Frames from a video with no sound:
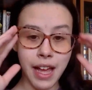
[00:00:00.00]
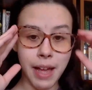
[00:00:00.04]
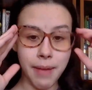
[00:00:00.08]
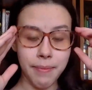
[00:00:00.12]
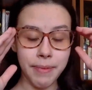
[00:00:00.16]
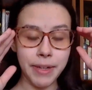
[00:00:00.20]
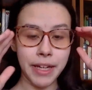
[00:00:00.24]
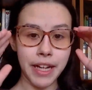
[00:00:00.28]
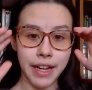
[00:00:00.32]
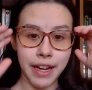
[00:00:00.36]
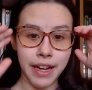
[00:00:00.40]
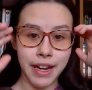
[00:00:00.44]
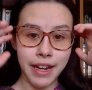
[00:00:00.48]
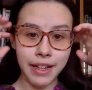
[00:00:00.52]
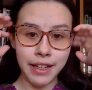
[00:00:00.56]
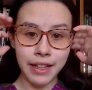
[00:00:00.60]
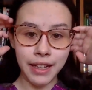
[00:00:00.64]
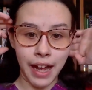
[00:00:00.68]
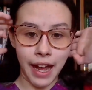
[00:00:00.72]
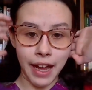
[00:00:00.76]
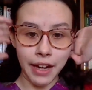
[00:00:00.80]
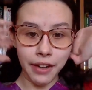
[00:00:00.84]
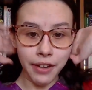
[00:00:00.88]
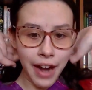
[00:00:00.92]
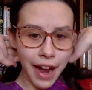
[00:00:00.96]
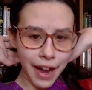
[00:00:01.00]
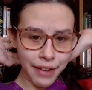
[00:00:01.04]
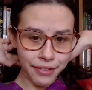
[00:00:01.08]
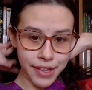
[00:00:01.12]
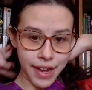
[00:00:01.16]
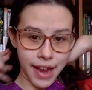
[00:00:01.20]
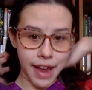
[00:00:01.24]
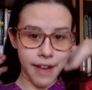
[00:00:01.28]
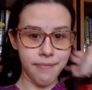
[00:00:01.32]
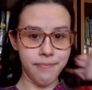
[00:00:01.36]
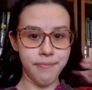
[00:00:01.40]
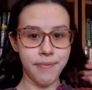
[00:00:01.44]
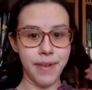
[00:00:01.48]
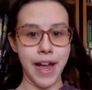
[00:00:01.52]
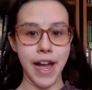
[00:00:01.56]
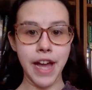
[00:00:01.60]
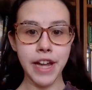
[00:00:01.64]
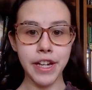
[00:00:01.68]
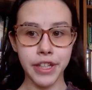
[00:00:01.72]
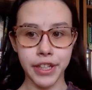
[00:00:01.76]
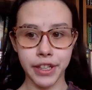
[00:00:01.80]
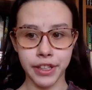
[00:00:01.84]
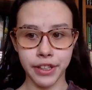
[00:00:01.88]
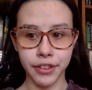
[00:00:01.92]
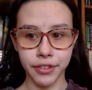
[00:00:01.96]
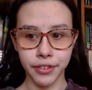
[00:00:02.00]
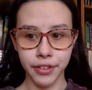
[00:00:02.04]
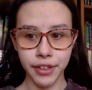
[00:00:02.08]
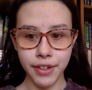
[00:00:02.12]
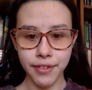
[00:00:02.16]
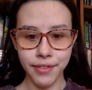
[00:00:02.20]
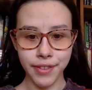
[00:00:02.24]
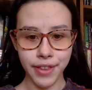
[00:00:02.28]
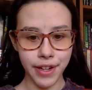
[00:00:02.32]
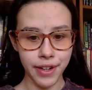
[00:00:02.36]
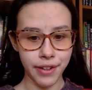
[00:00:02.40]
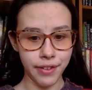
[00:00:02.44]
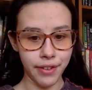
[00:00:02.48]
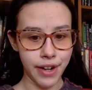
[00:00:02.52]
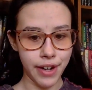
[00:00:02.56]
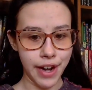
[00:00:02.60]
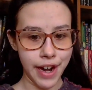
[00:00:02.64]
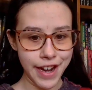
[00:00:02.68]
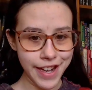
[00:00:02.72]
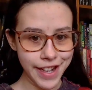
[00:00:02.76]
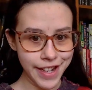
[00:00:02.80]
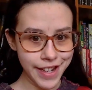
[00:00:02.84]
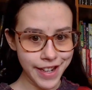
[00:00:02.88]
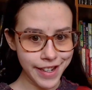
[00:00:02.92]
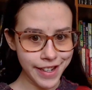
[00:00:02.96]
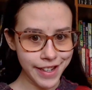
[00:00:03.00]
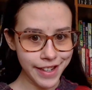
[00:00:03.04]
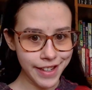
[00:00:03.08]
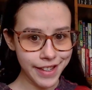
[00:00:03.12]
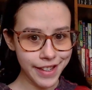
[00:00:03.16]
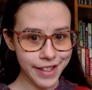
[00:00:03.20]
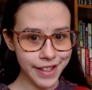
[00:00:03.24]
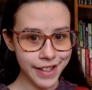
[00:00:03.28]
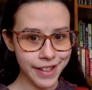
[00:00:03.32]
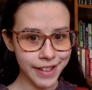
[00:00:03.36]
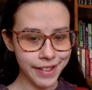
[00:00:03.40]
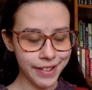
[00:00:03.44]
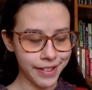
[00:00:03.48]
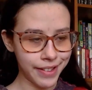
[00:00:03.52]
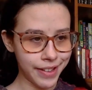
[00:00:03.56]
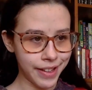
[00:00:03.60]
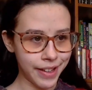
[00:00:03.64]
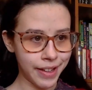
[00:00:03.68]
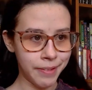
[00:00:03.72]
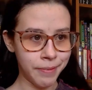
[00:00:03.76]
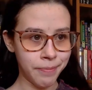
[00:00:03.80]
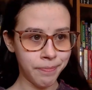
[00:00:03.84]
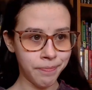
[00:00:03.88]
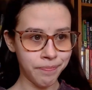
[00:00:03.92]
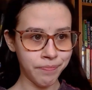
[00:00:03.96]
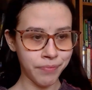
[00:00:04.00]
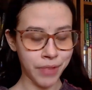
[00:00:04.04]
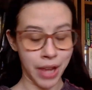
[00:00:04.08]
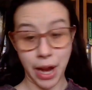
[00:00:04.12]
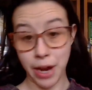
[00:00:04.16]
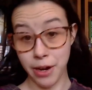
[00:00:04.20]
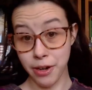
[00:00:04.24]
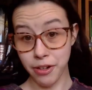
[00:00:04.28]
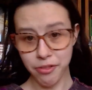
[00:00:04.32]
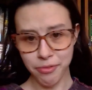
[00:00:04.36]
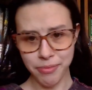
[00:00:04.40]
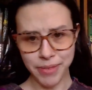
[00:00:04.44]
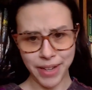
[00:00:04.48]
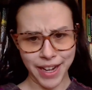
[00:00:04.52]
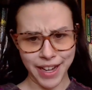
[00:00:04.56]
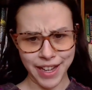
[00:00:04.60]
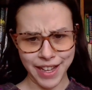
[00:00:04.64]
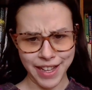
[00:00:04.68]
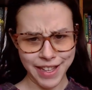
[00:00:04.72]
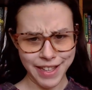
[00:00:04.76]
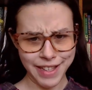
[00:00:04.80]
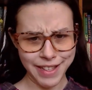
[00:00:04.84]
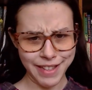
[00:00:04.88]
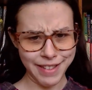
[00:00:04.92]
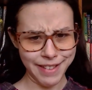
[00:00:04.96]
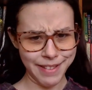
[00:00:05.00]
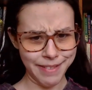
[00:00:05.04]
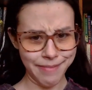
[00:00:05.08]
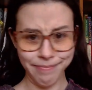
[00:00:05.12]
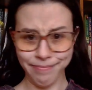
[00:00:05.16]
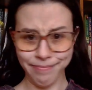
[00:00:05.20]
I mean, I don't have to have magic to live there, right? I hope not.